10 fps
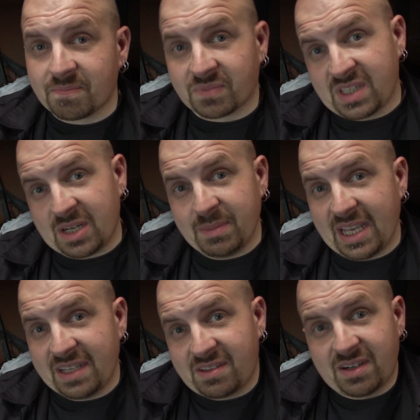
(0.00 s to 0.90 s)

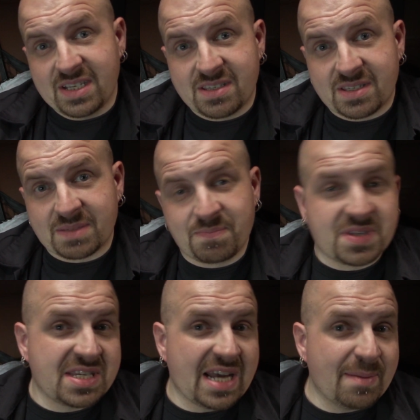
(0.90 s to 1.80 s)
Terminator is
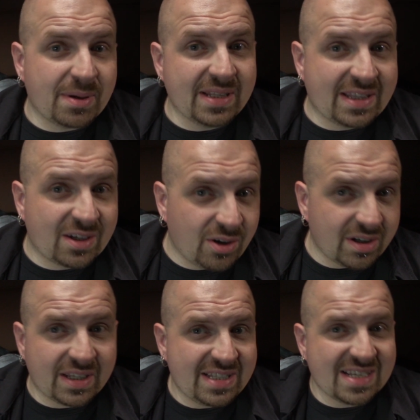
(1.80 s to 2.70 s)
cybernetic
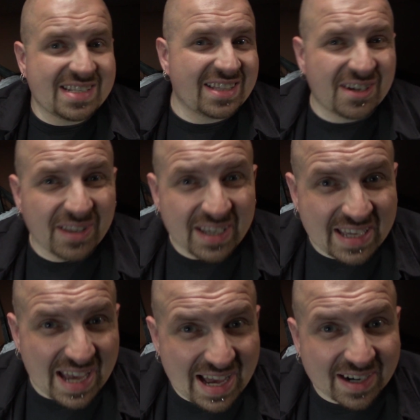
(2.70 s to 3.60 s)
org, he does not really
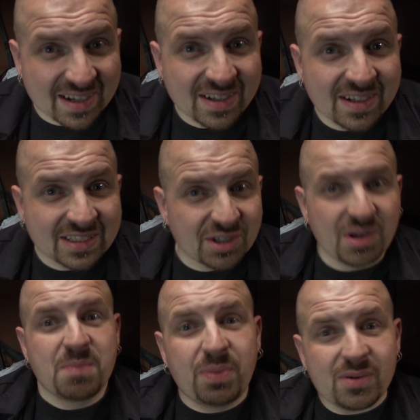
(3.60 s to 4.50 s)
care. So
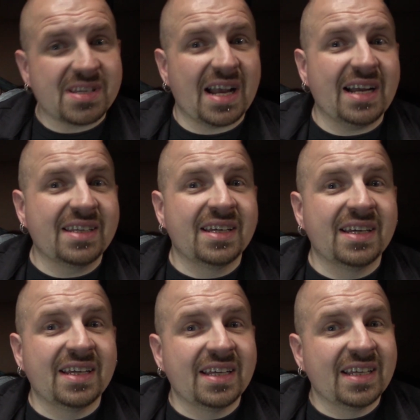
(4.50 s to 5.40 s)
he puts on
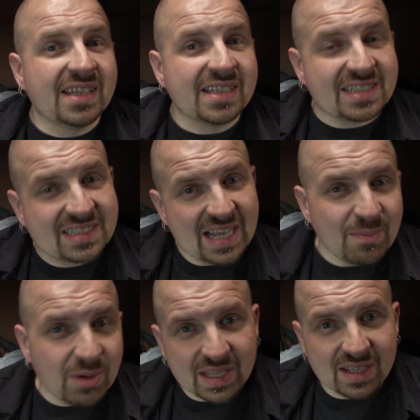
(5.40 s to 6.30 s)

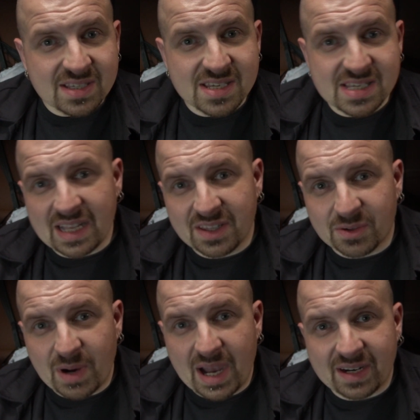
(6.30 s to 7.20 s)
someone else's
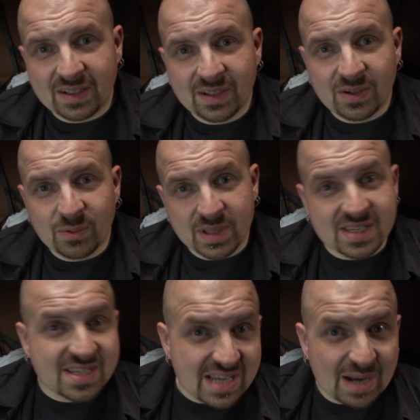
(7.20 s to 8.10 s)
underwear with
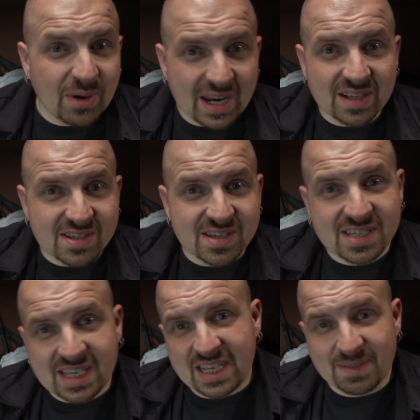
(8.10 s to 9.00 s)
someone else's
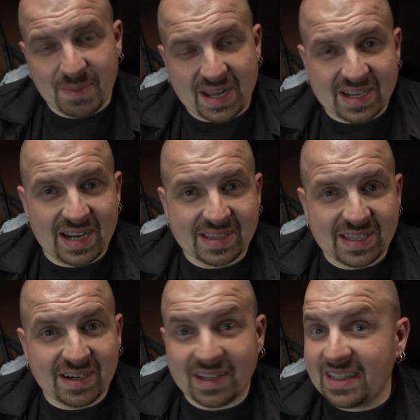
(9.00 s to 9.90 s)
skid mark on
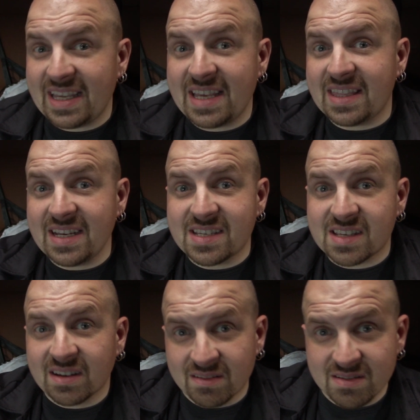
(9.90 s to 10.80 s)
there, and he thinks
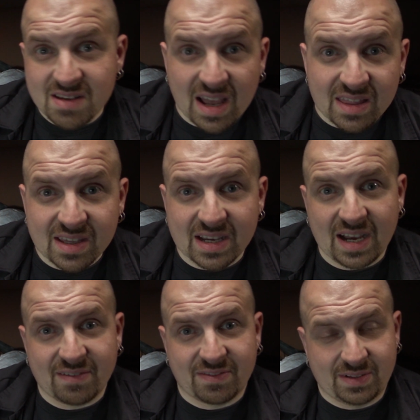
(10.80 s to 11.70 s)
nothing
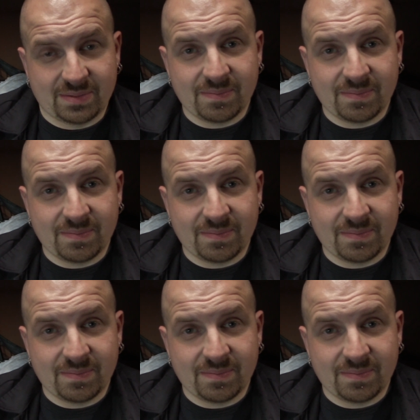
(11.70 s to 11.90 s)
of it.